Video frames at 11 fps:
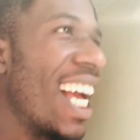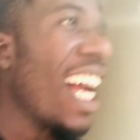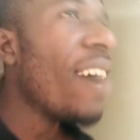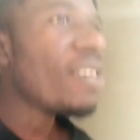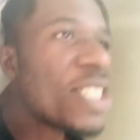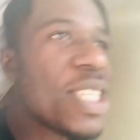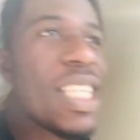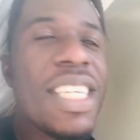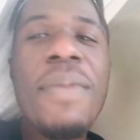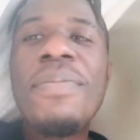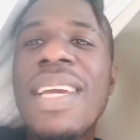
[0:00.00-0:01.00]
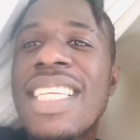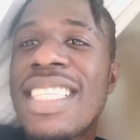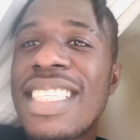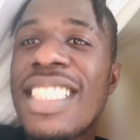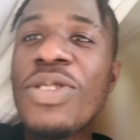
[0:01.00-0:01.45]
I mean, she's going to make
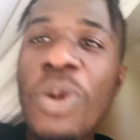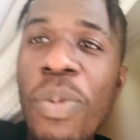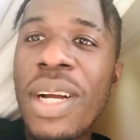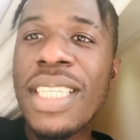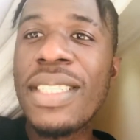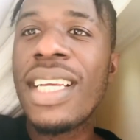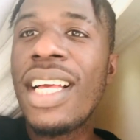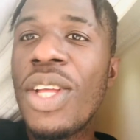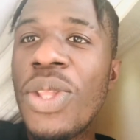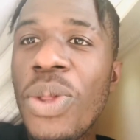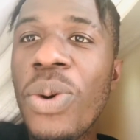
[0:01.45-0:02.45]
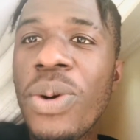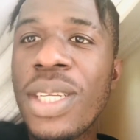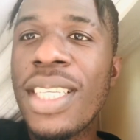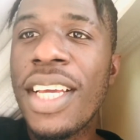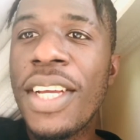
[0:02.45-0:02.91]
so much
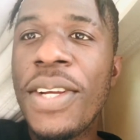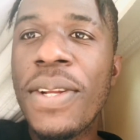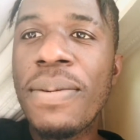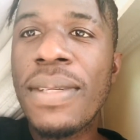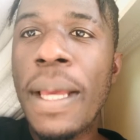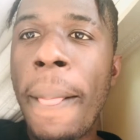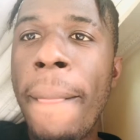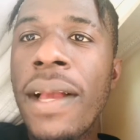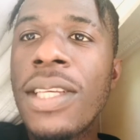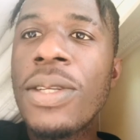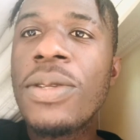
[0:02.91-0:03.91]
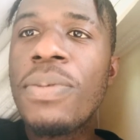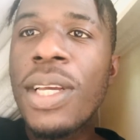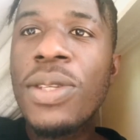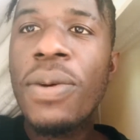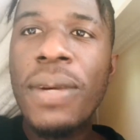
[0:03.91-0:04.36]
noise. You know what I'm saying? It's going to
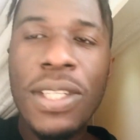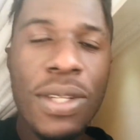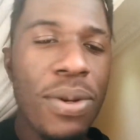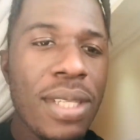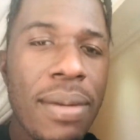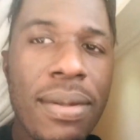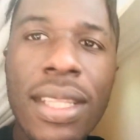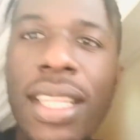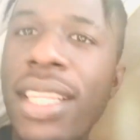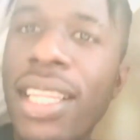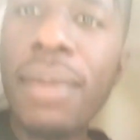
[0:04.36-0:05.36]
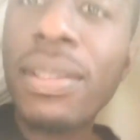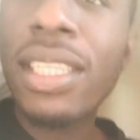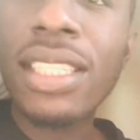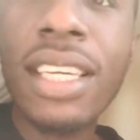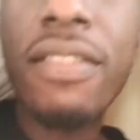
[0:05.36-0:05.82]
make so much noise. Let me
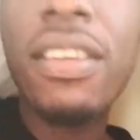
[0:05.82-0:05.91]
just give you